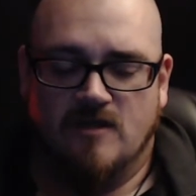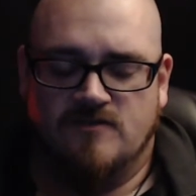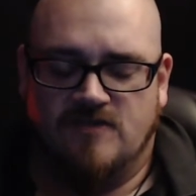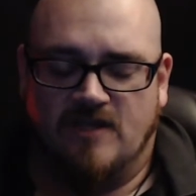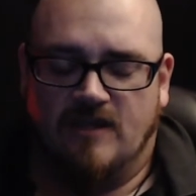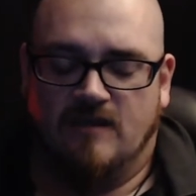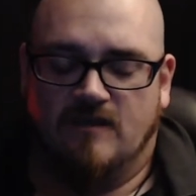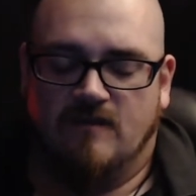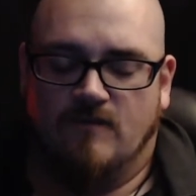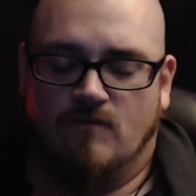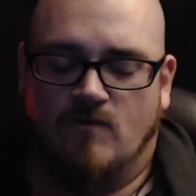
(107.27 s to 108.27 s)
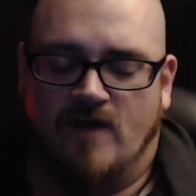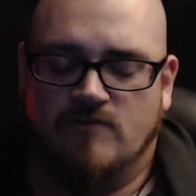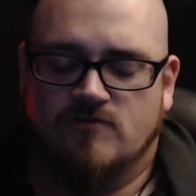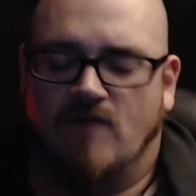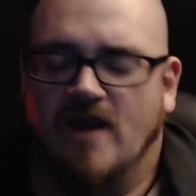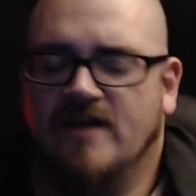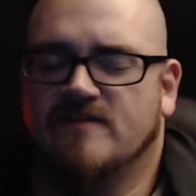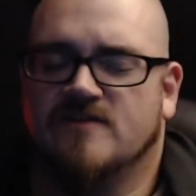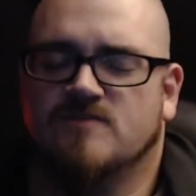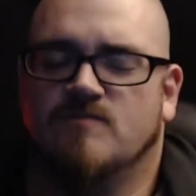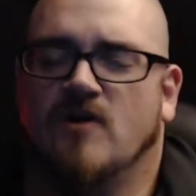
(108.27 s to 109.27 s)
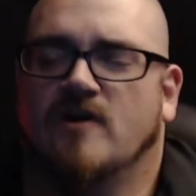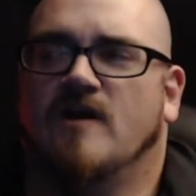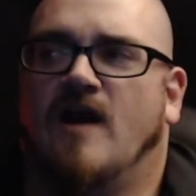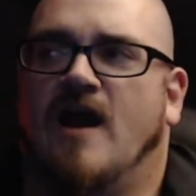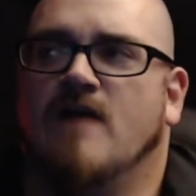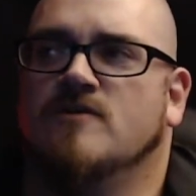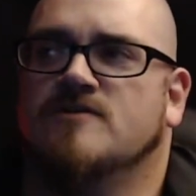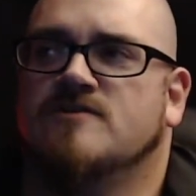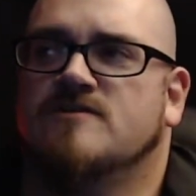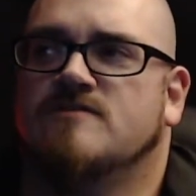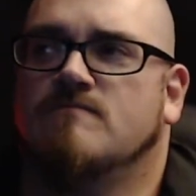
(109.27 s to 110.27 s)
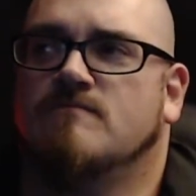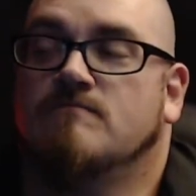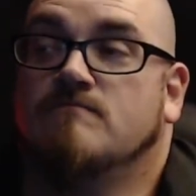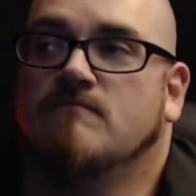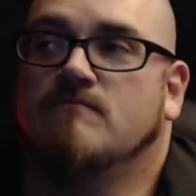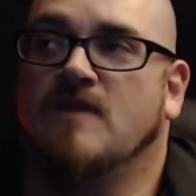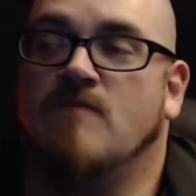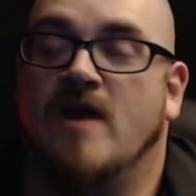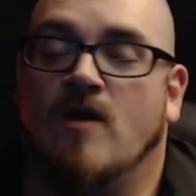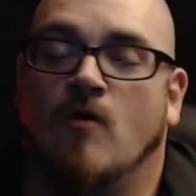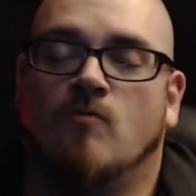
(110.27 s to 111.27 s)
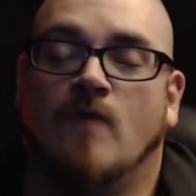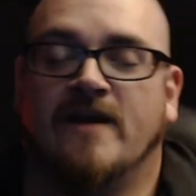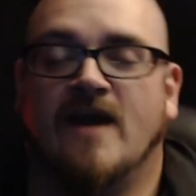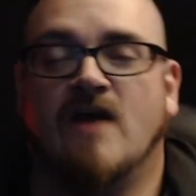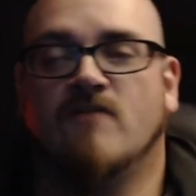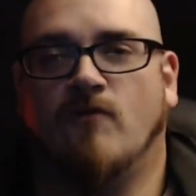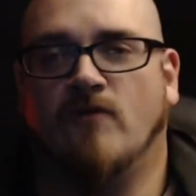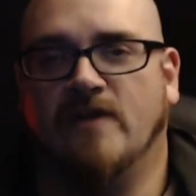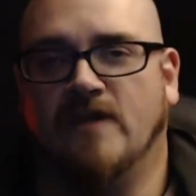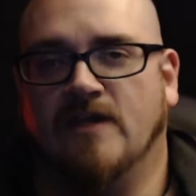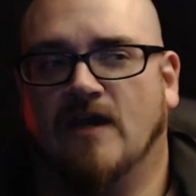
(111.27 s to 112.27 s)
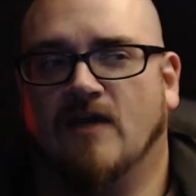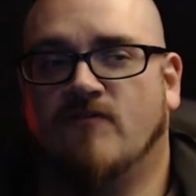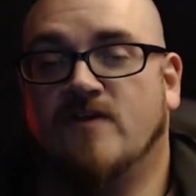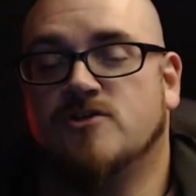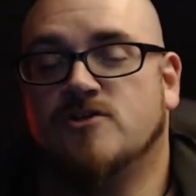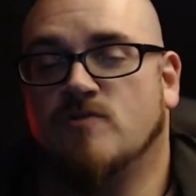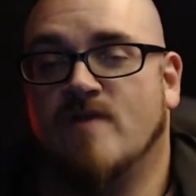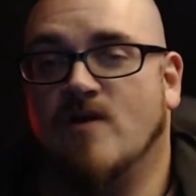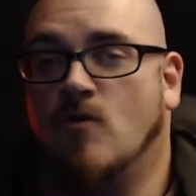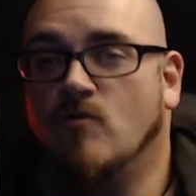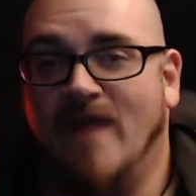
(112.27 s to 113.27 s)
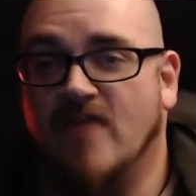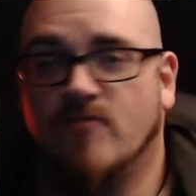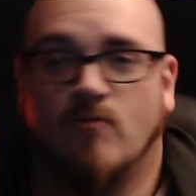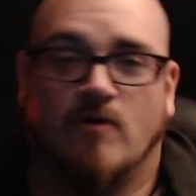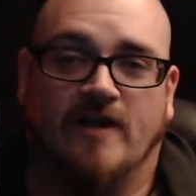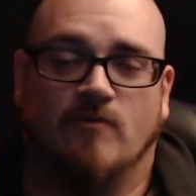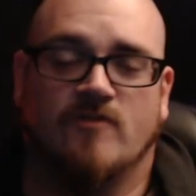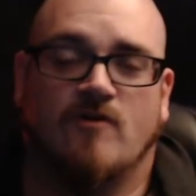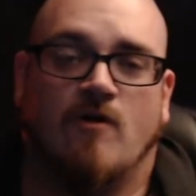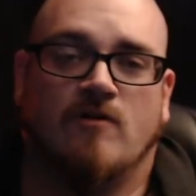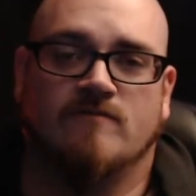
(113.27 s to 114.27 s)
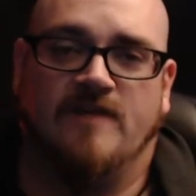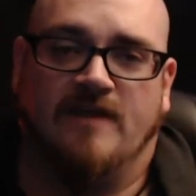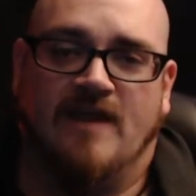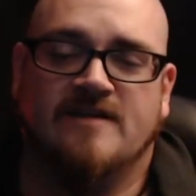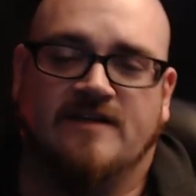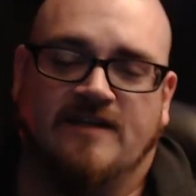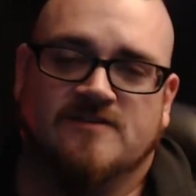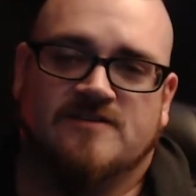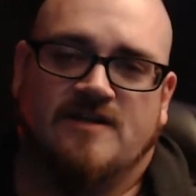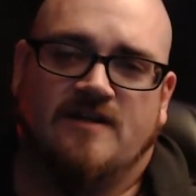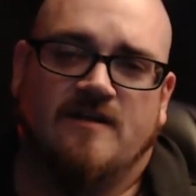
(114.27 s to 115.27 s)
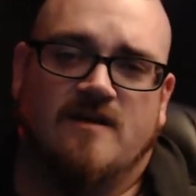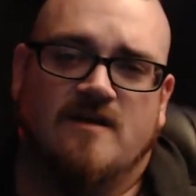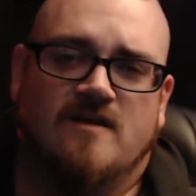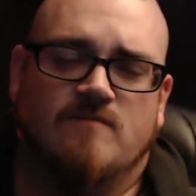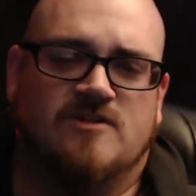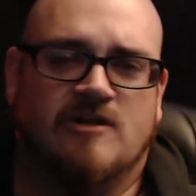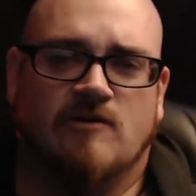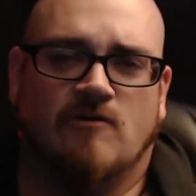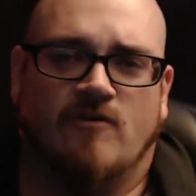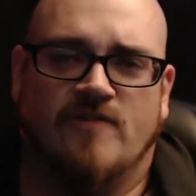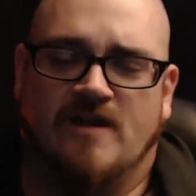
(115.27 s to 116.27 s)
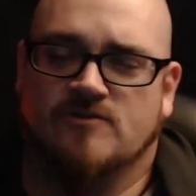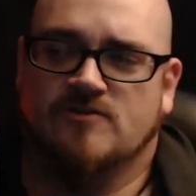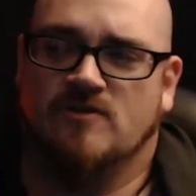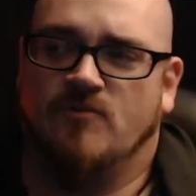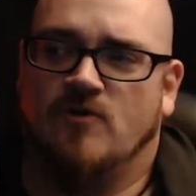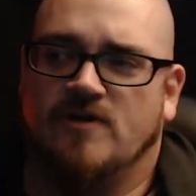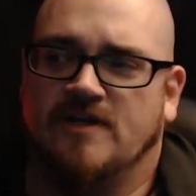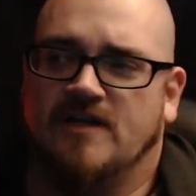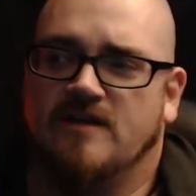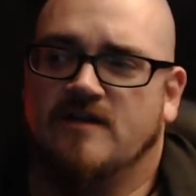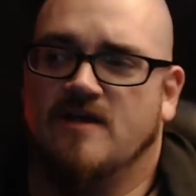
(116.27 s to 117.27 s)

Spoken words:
See, when I was writing this book, I was, in my own way, not fully finished with my own path working with all of the entities and material that I was going to put in it.